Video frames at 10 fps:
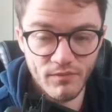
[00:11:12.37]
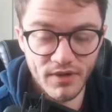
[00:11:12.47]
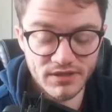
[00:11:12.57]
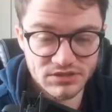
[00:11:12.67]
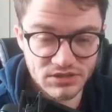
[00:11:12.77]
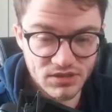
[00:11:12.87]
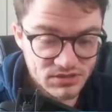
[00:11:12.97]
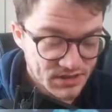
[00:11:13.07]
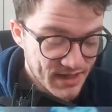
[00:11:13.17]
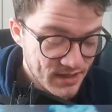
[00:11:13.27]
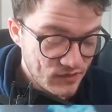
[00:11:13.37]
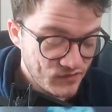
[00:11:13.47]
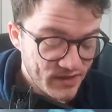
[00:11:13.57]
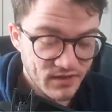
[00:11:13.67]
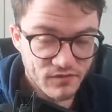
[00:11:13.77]
Brilliant Stars. Can you
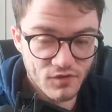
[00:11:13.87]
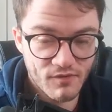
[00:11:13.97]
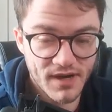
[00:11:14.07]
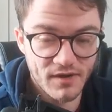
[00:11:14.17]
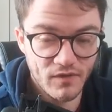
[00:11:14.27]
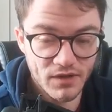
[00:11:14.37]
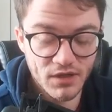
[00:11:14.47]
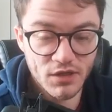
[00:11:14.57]
take the crown?